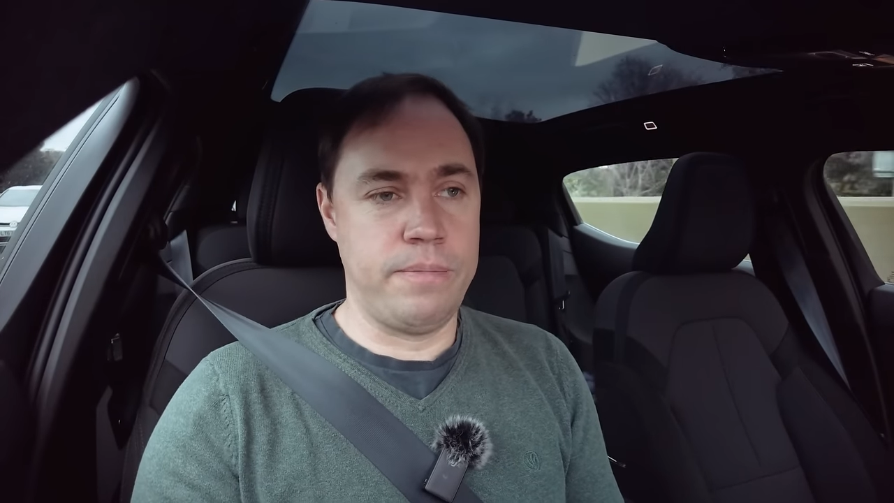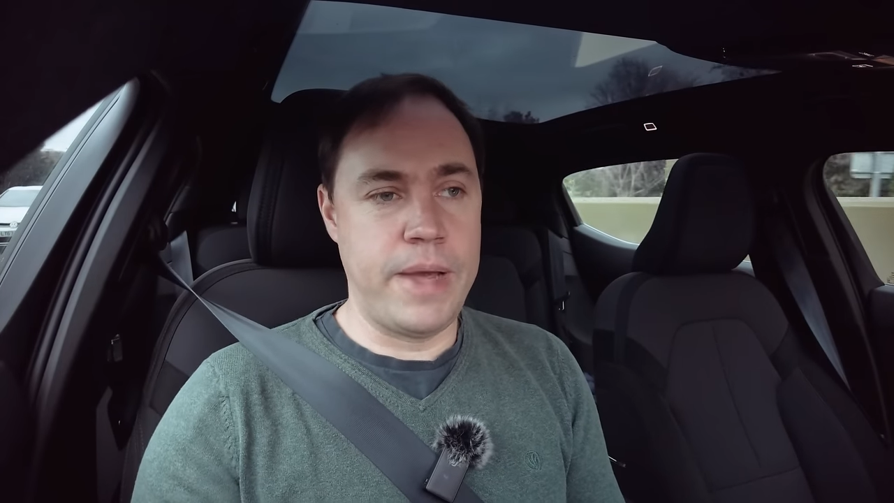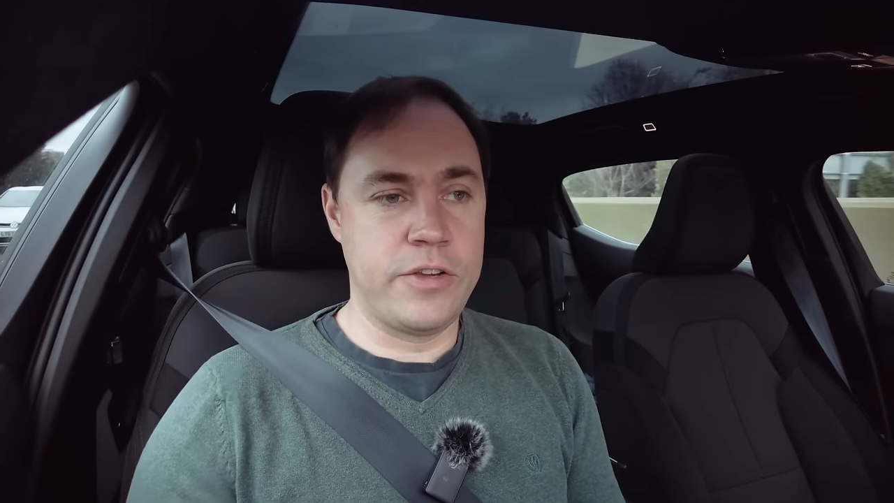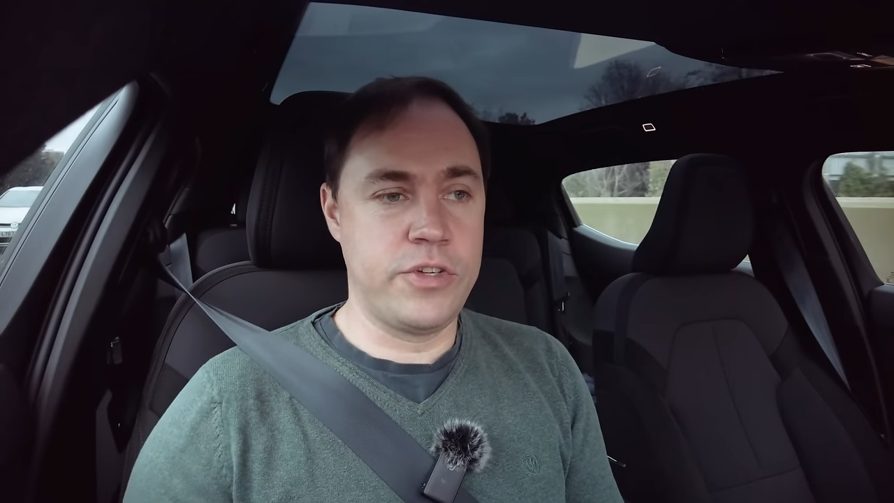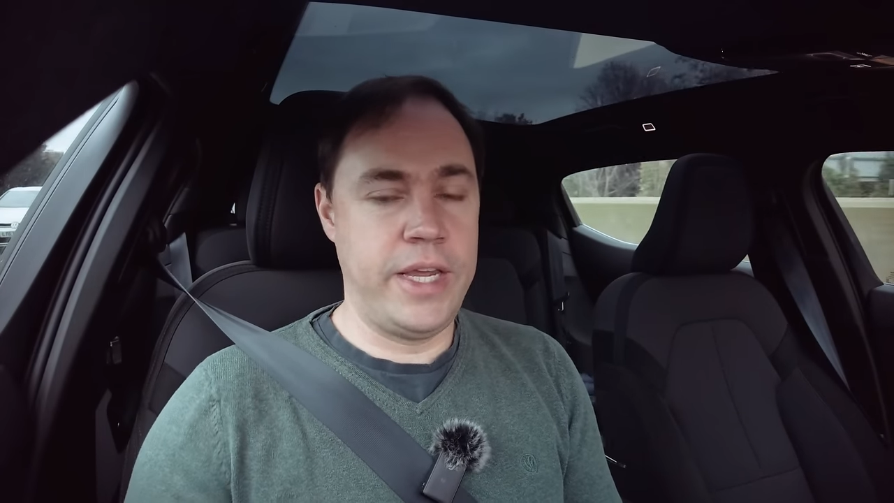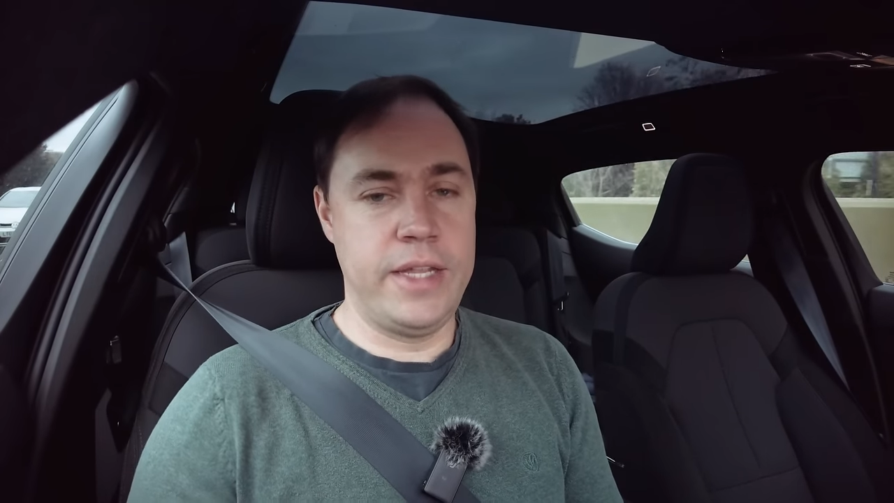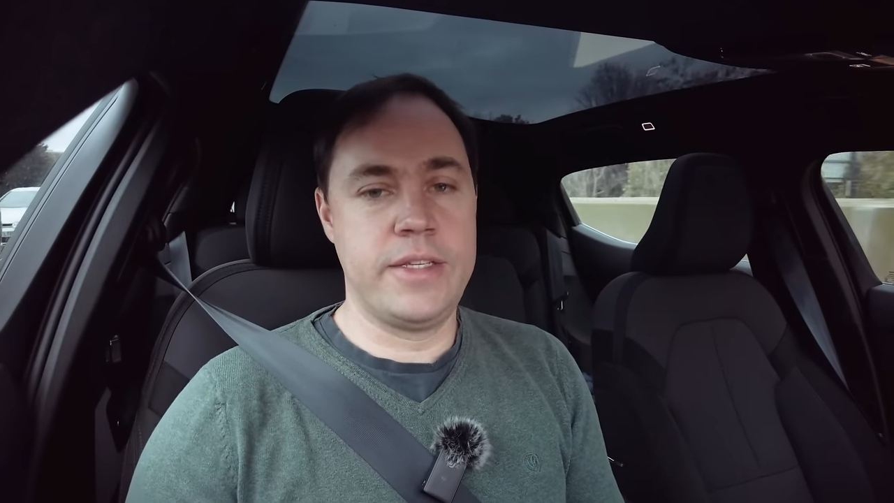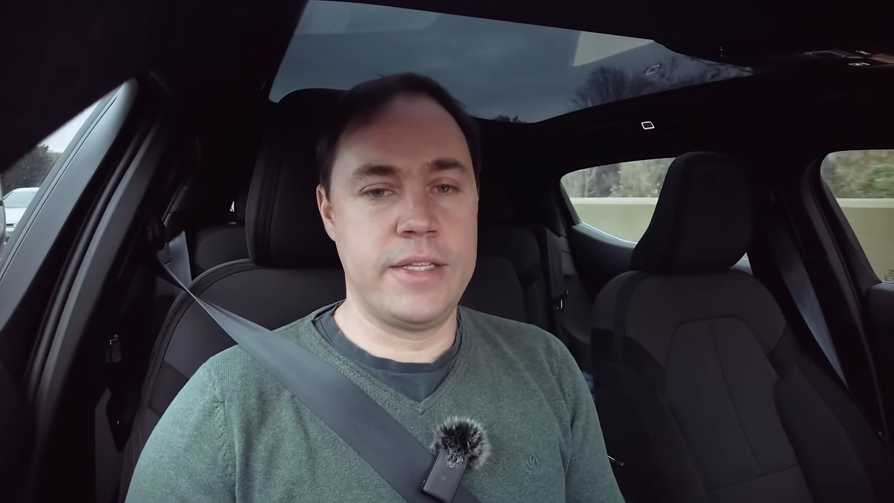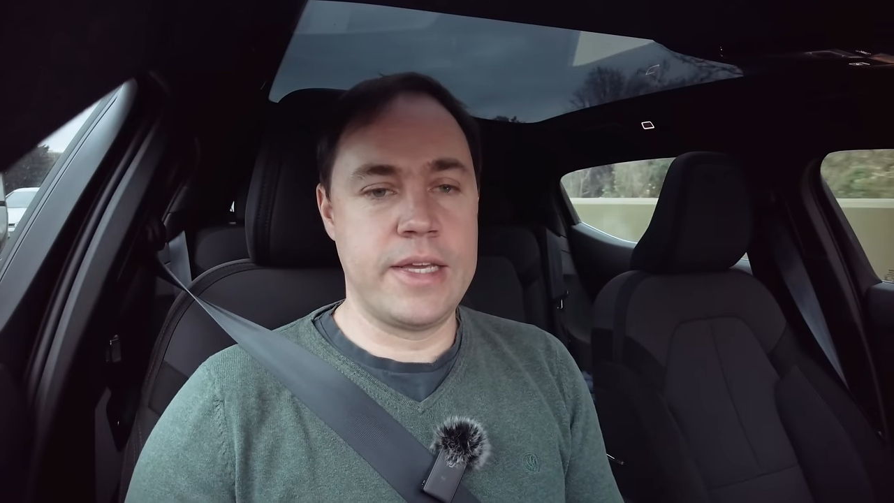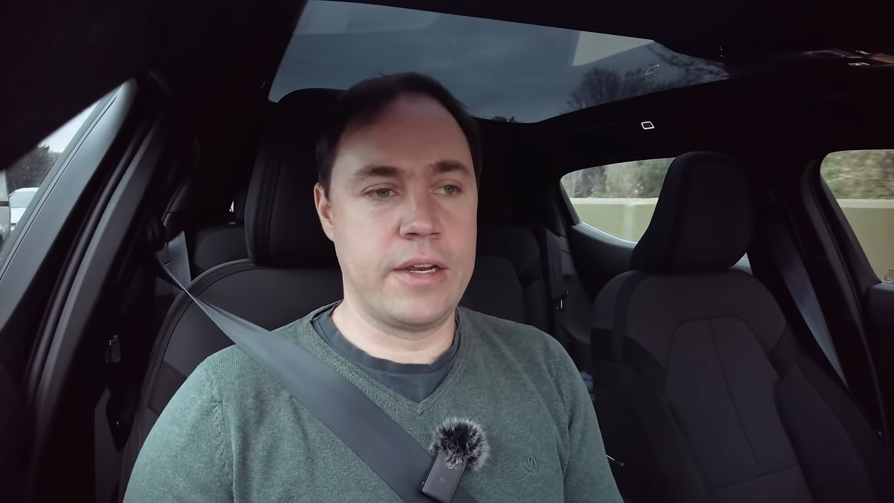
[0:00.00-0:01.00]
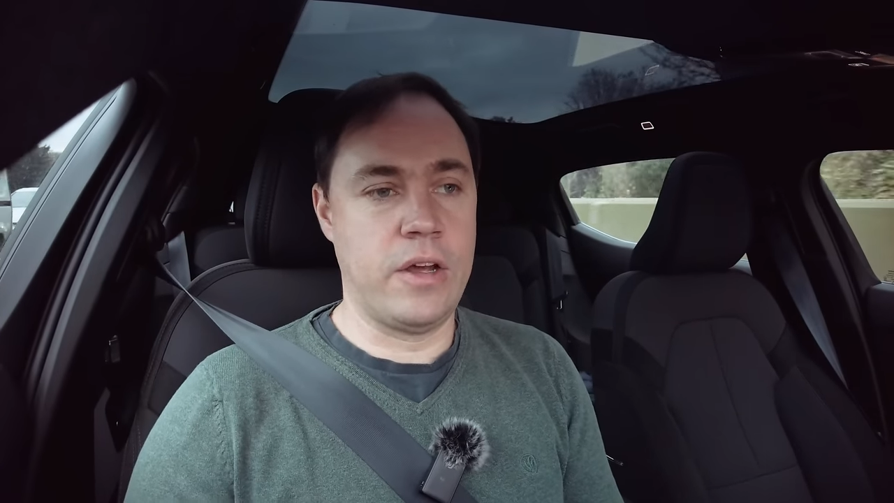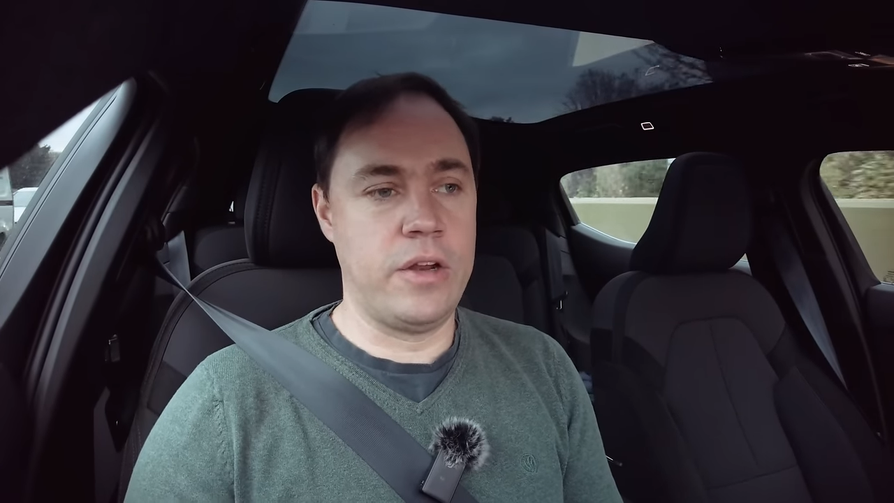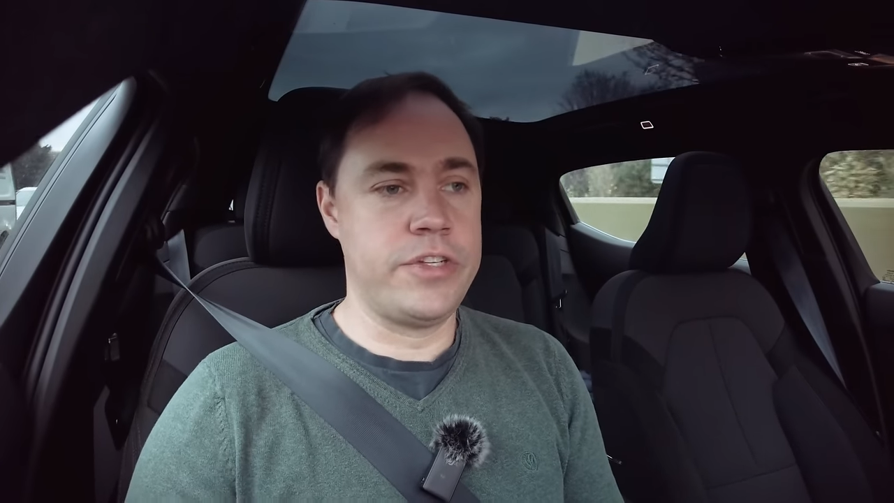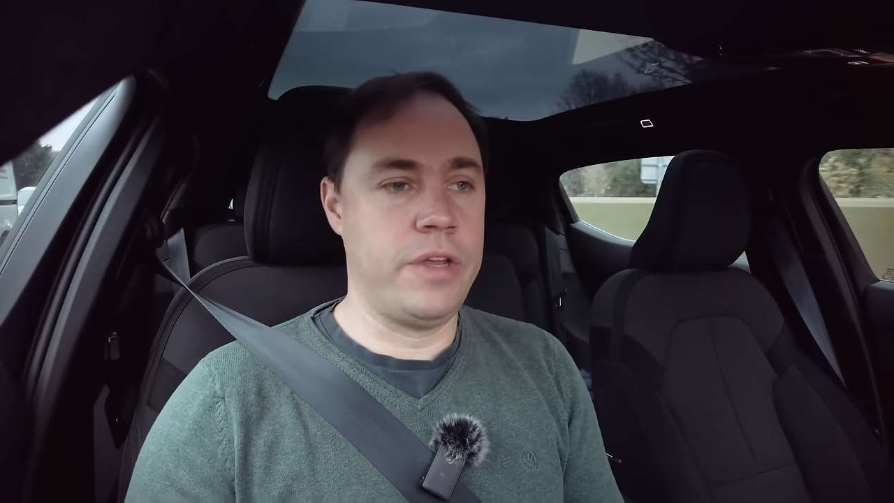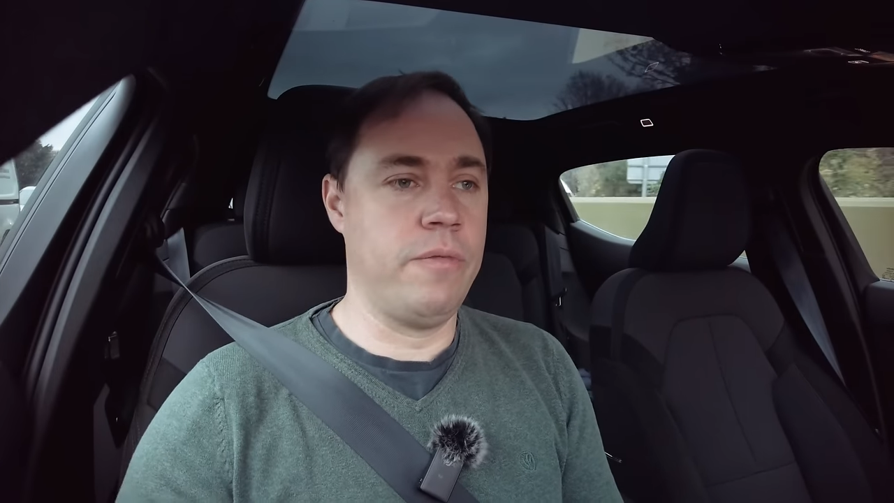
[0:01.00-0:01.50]
battery heating
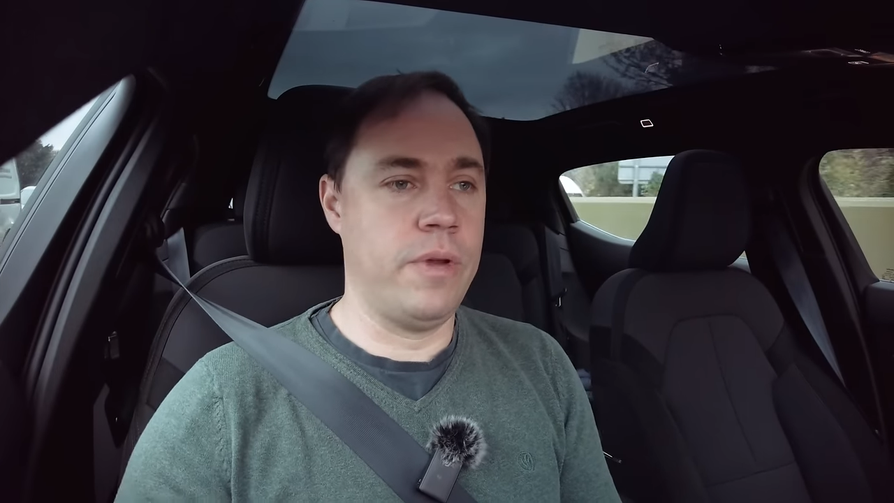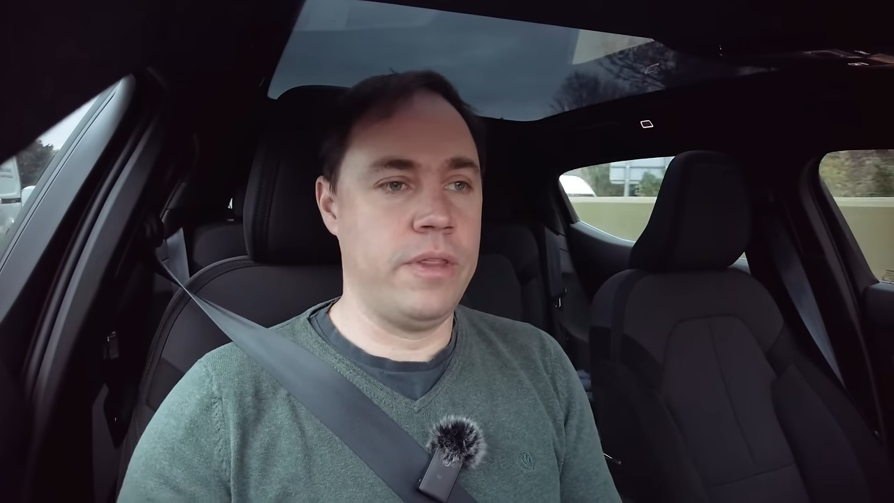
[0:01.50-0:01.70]
technology,